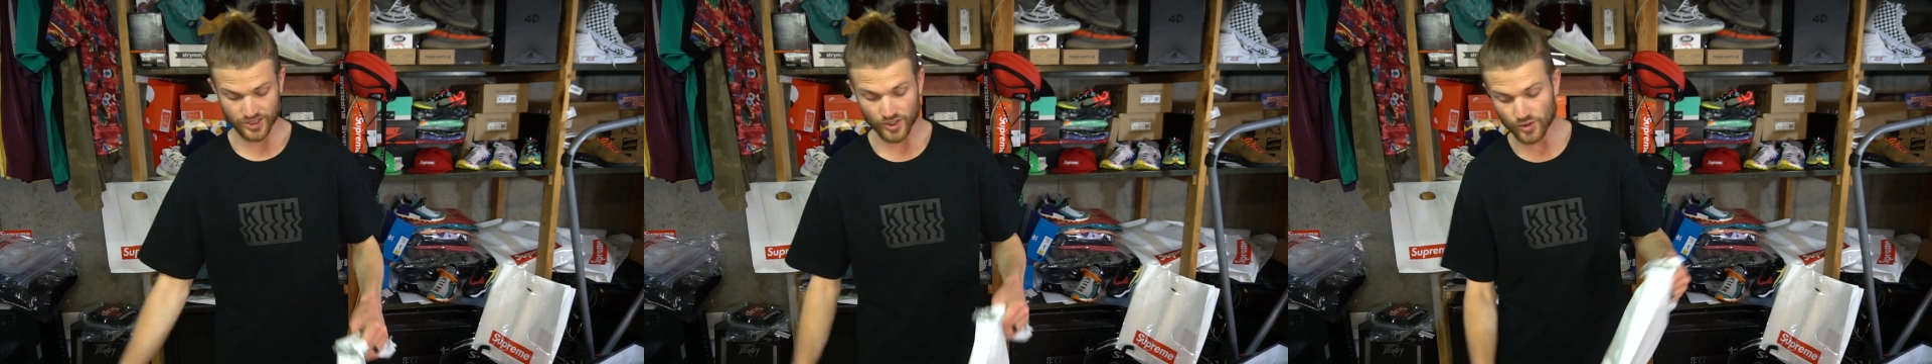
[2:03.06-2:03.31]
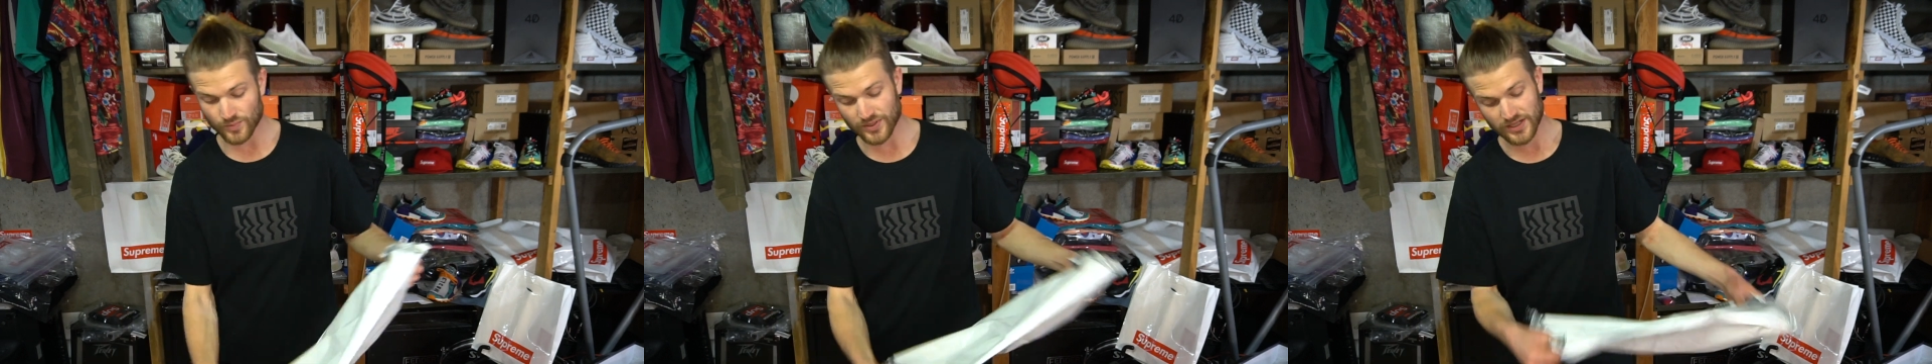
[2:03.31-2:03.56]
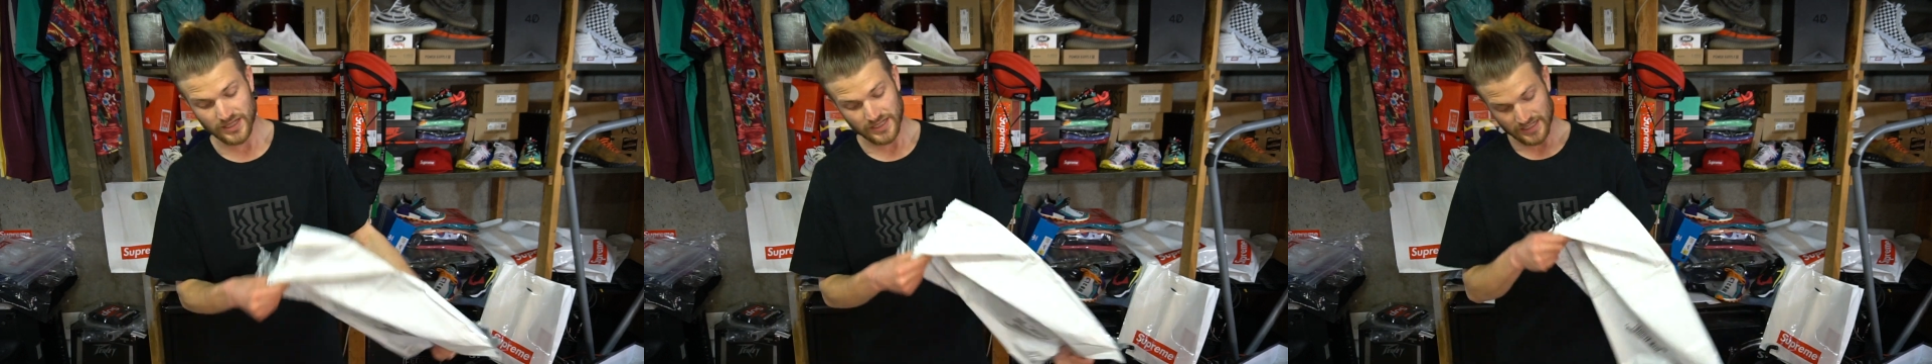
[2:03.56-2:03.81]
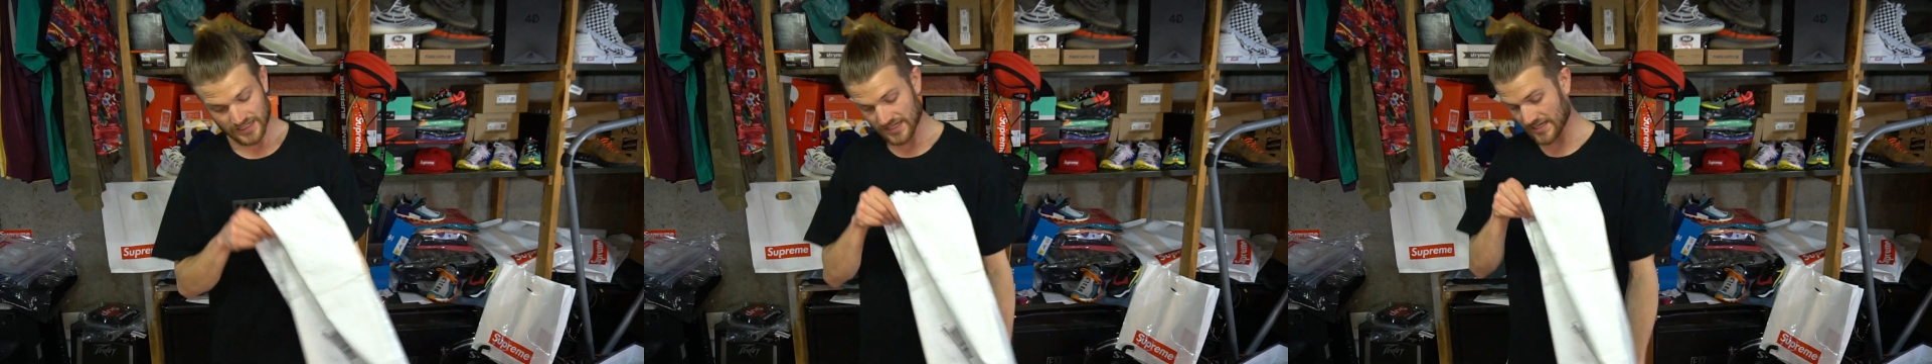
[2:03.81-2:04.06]
dope,
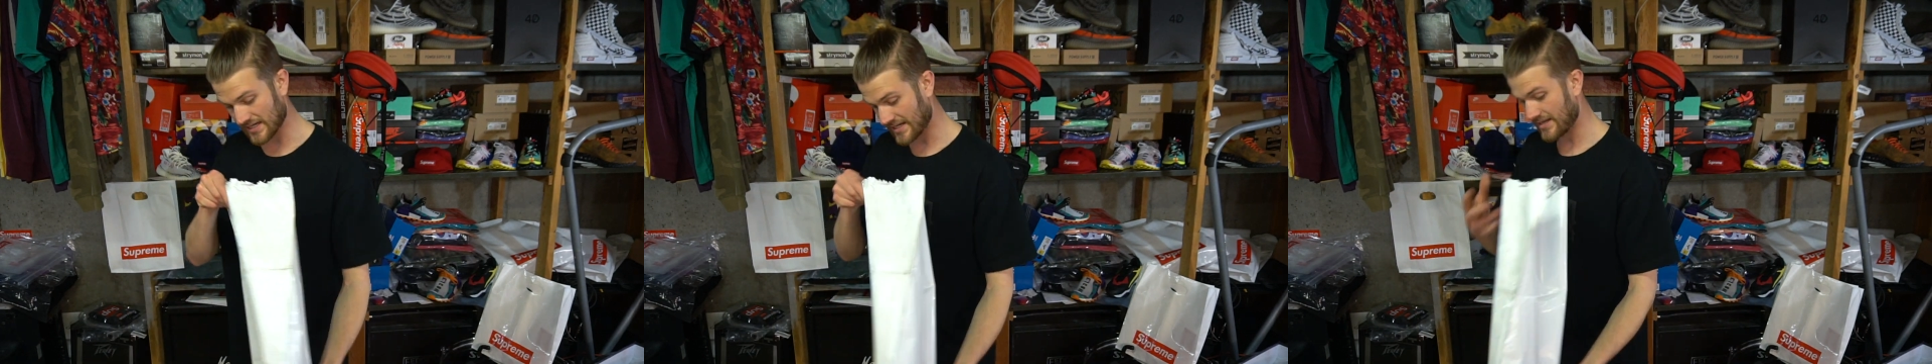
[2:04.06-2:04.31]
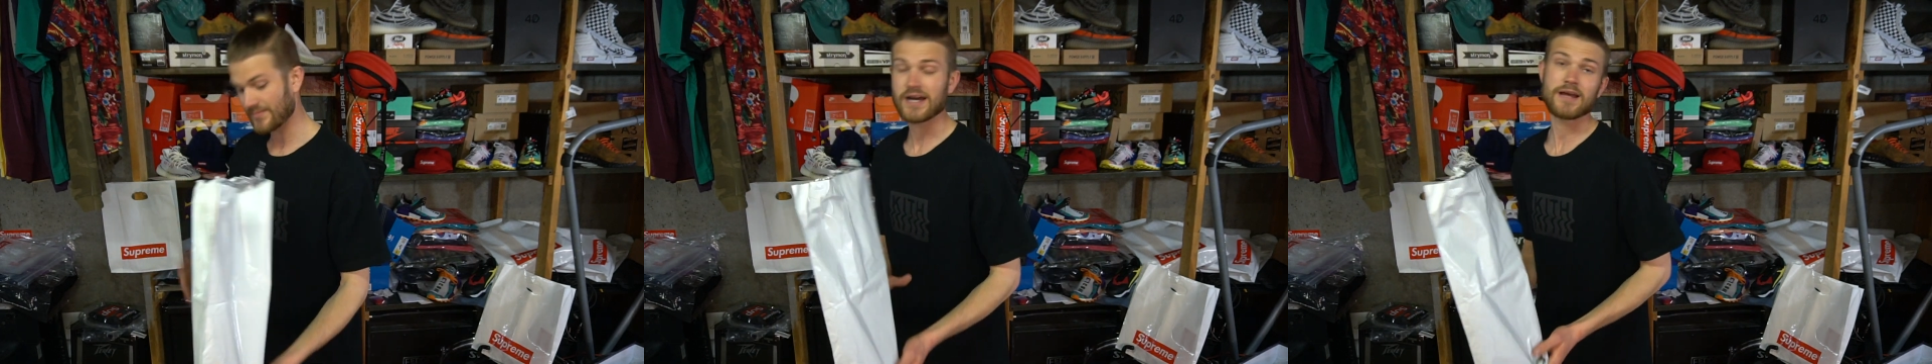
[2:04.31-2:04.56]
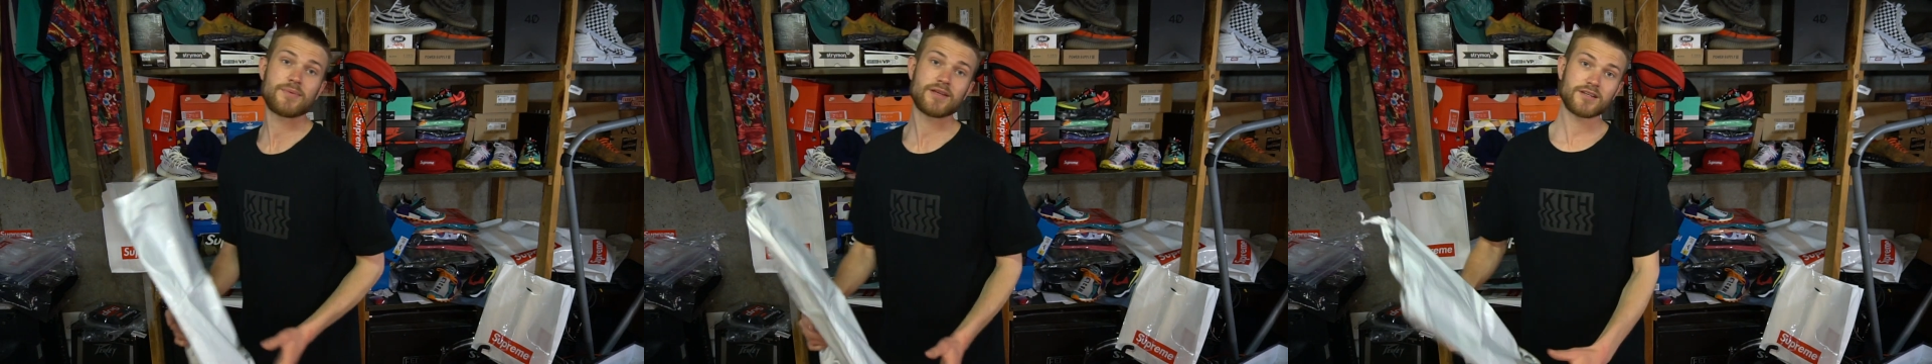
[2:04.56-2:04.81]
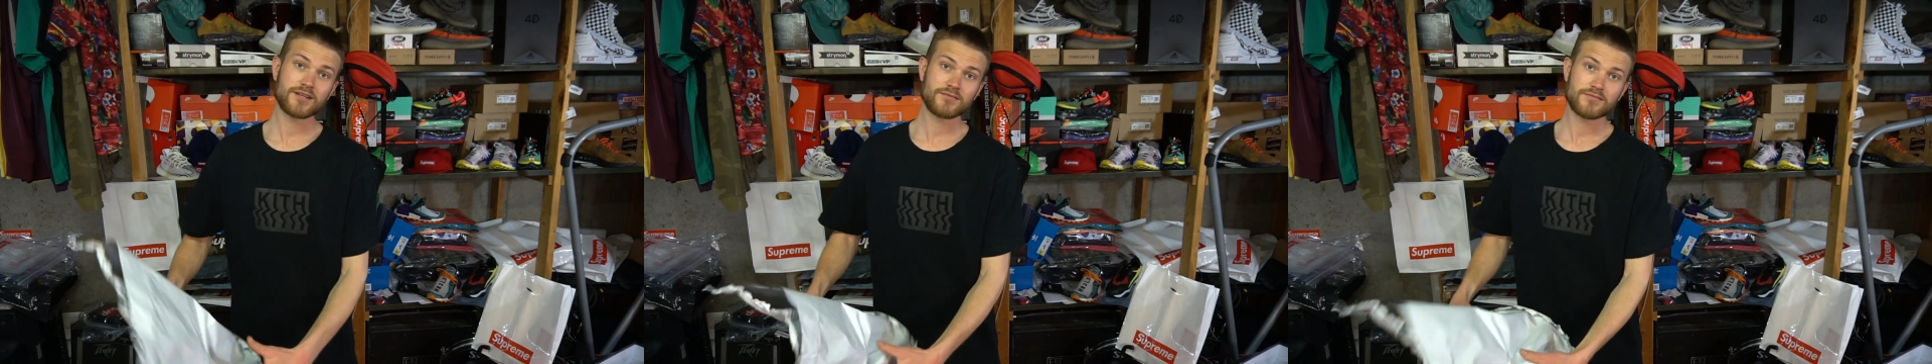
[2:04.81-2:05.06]
uh, in my
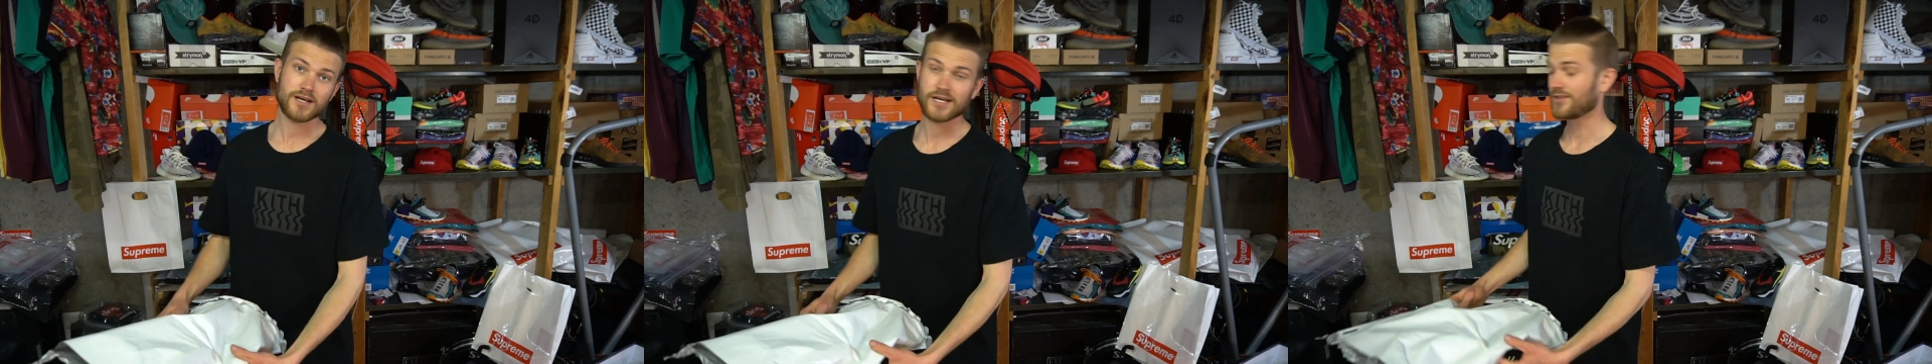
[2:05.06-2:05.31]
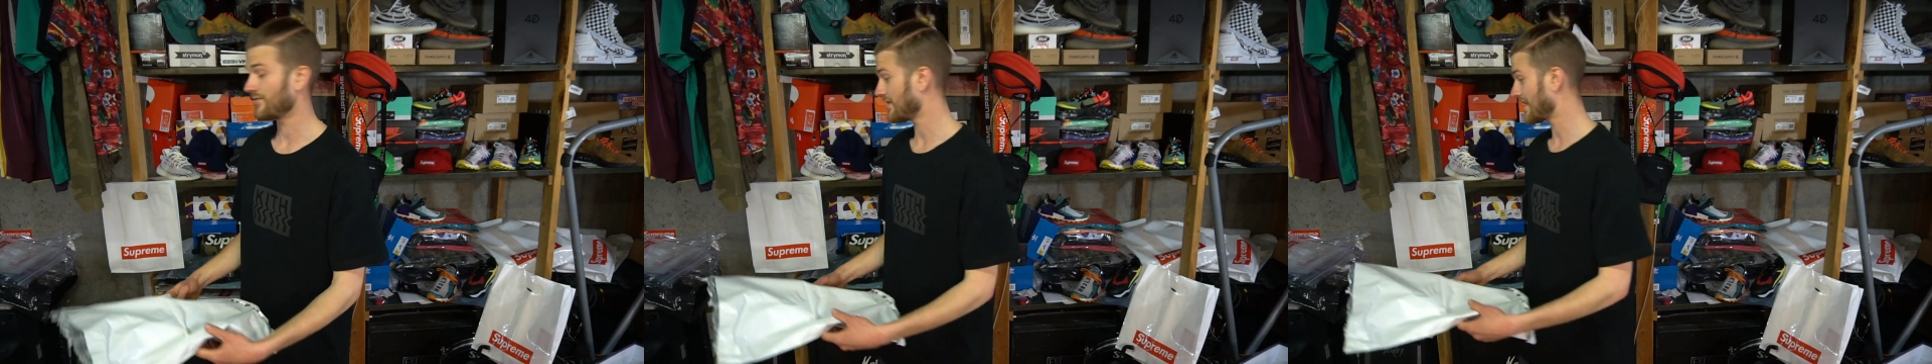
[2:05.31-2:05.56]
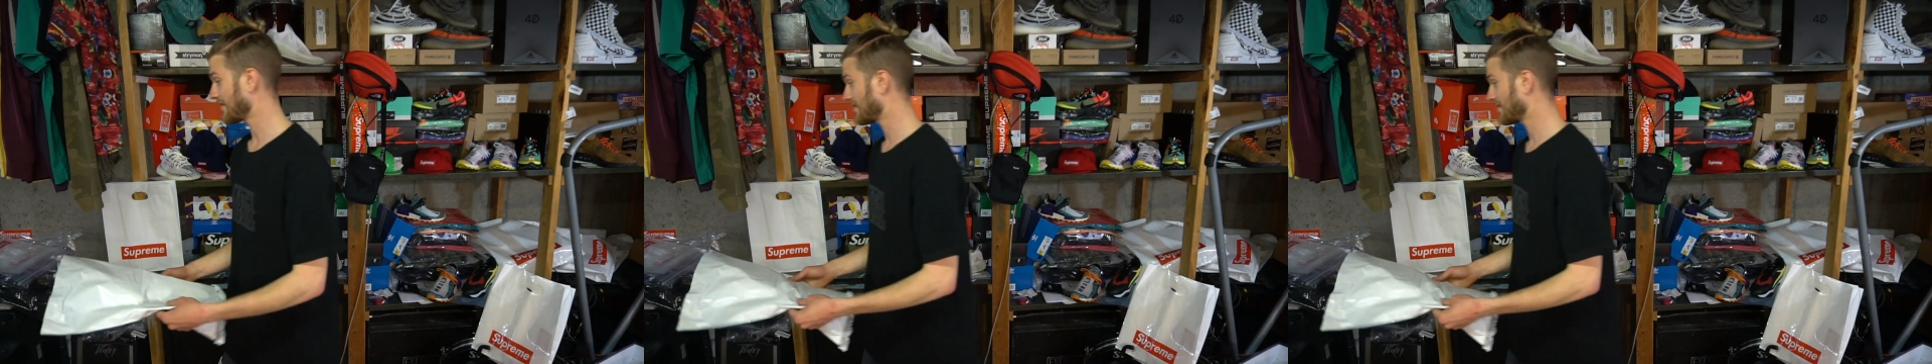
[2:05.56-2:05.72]
opinion. I do like